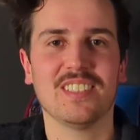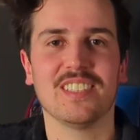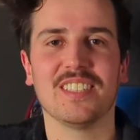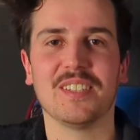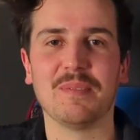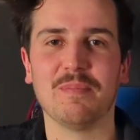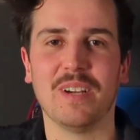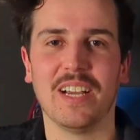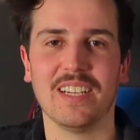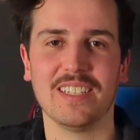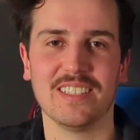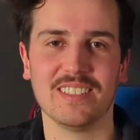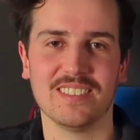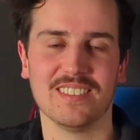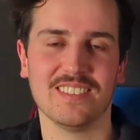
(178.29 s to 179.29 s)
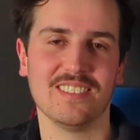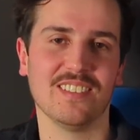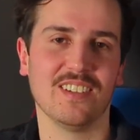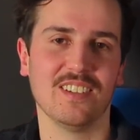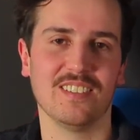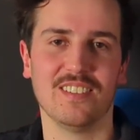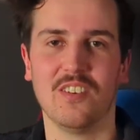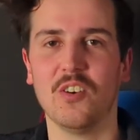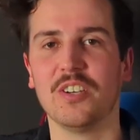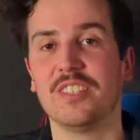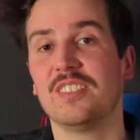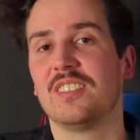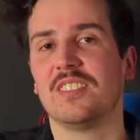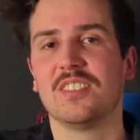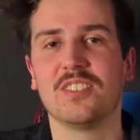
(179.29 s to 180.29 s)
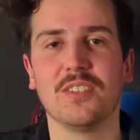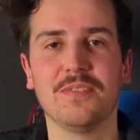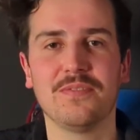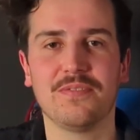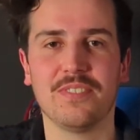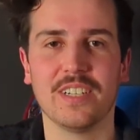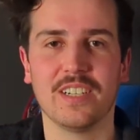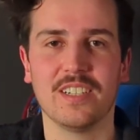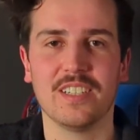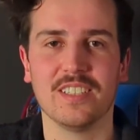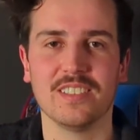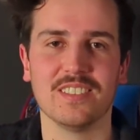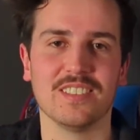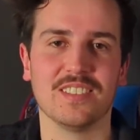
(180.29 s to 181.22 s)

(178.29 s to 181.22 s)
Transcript: I learned the software and